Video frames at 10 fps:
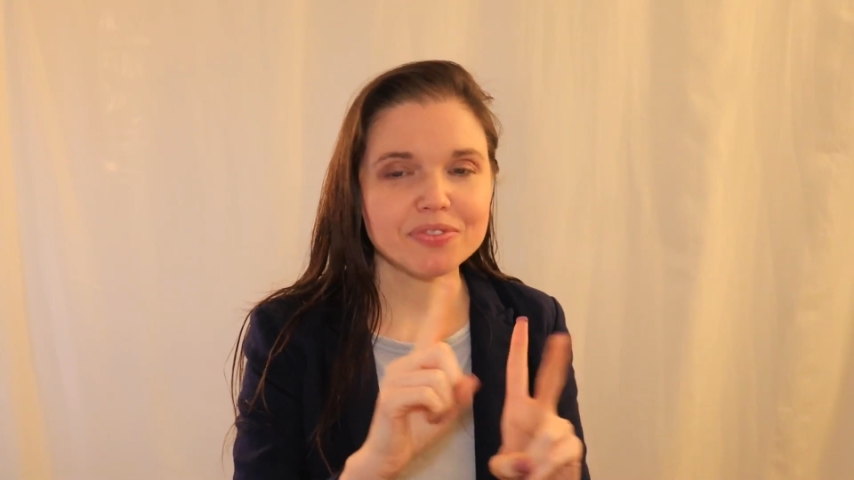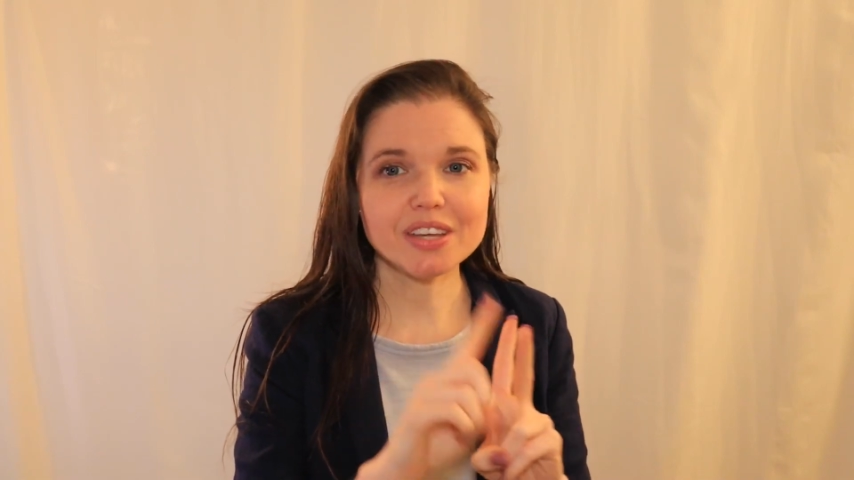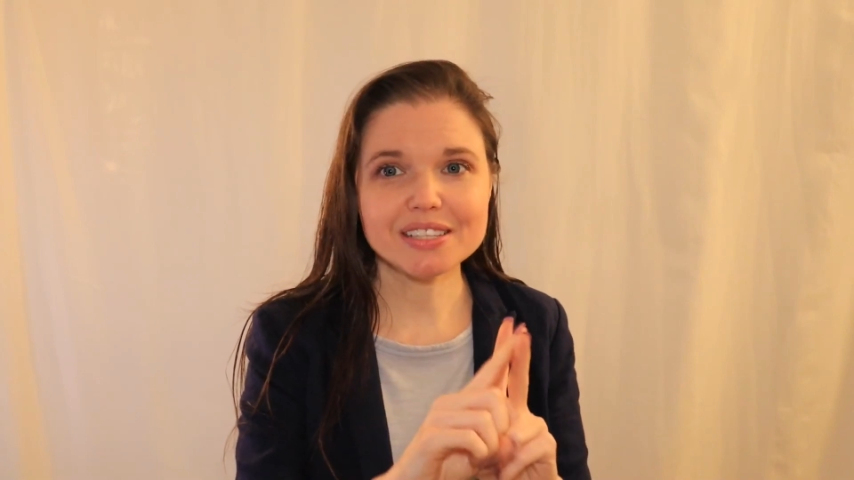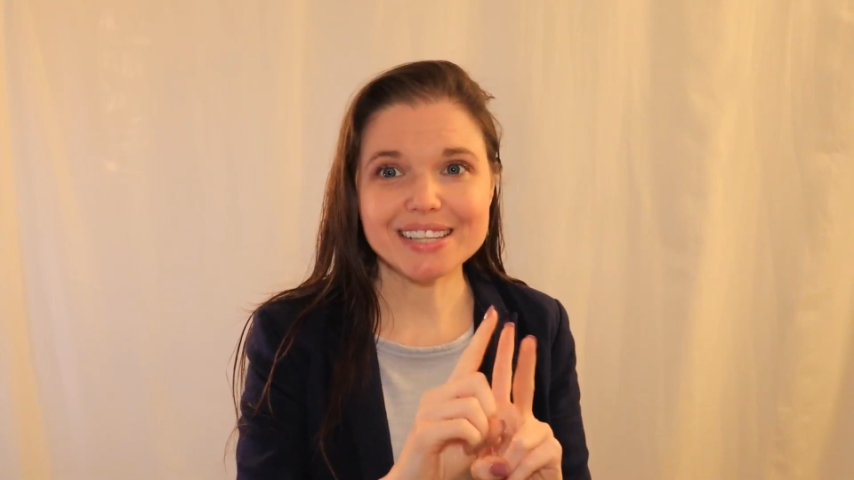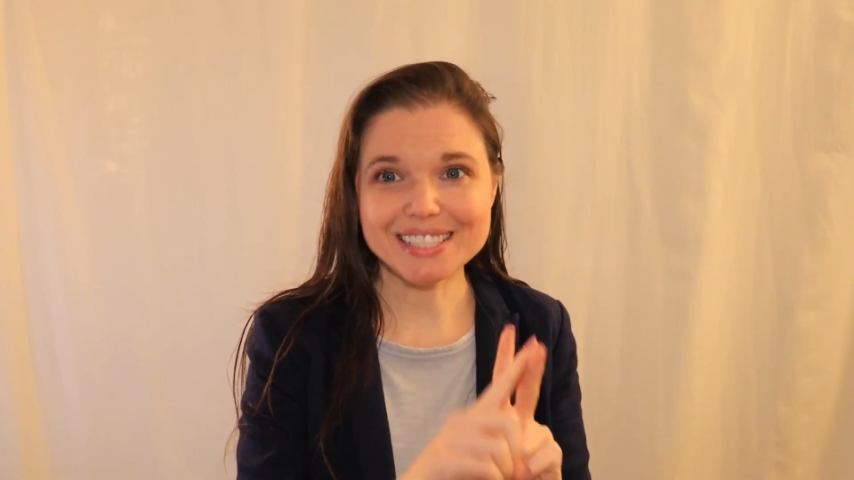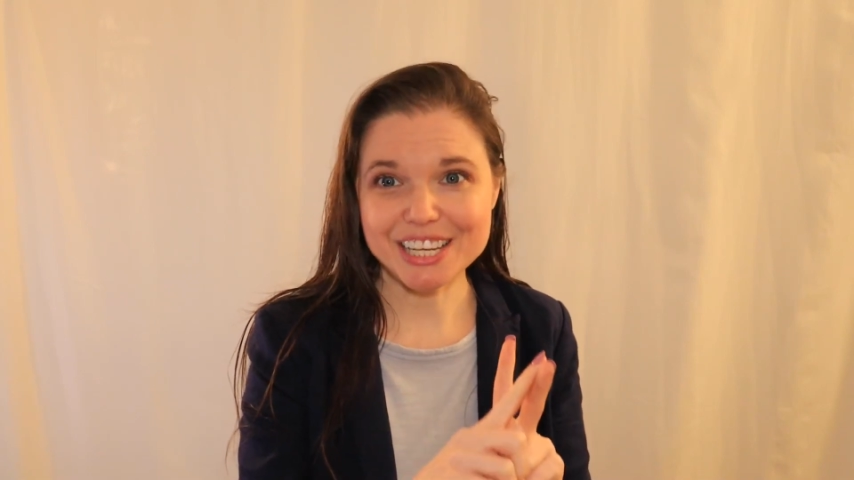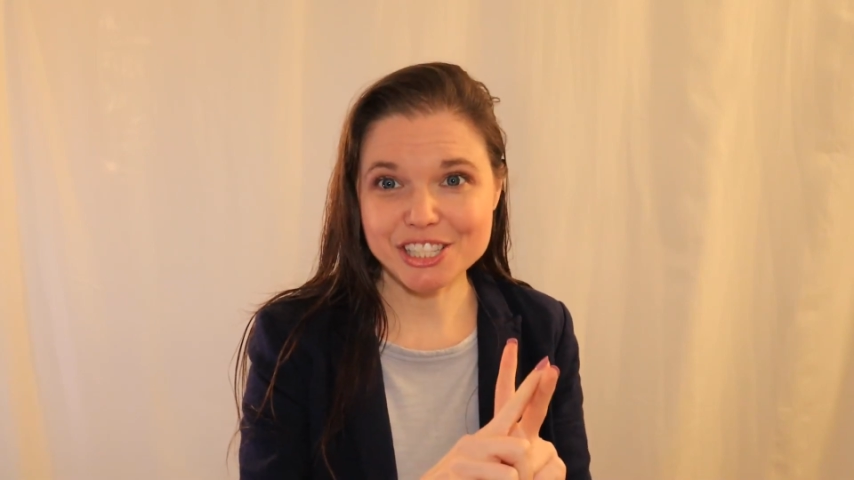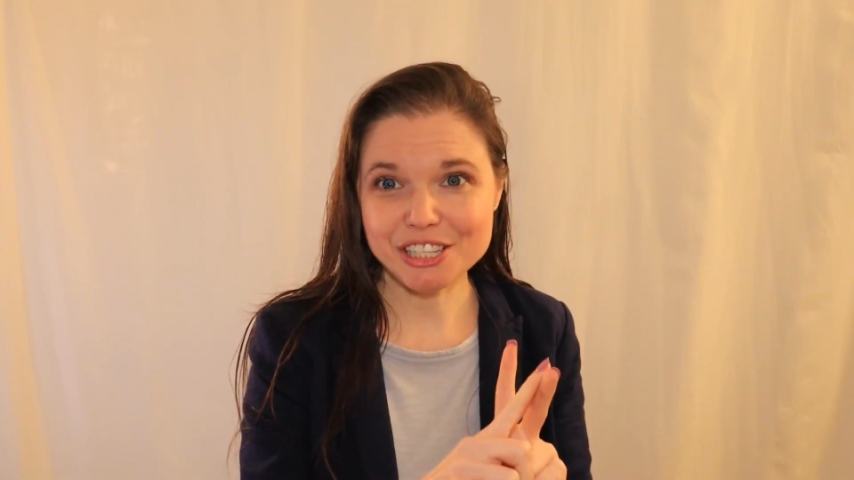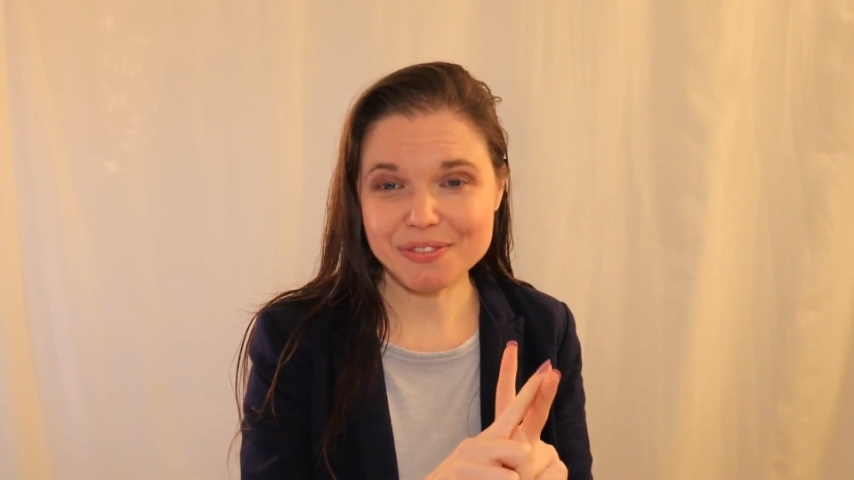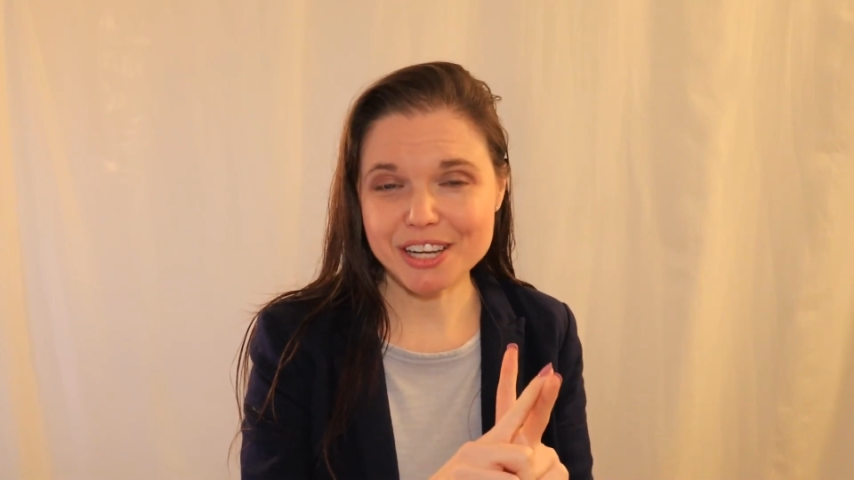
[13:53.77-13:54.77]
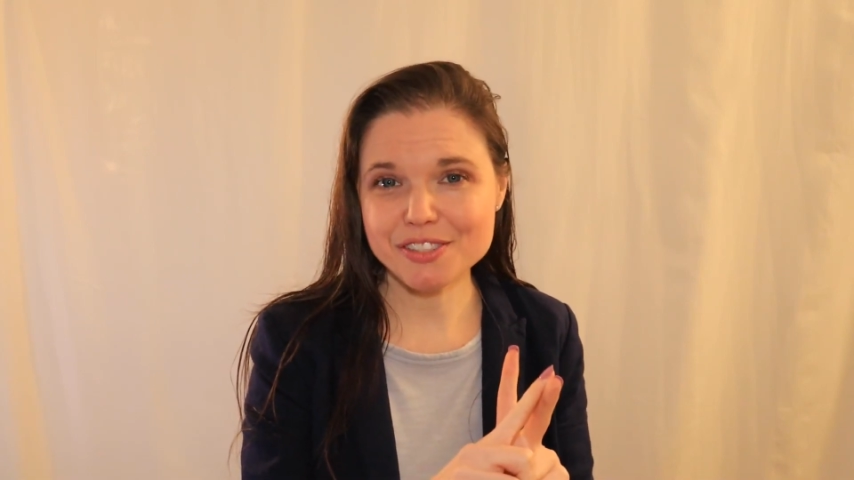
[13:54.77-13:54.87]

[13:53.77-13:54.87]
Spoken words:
the citation, right?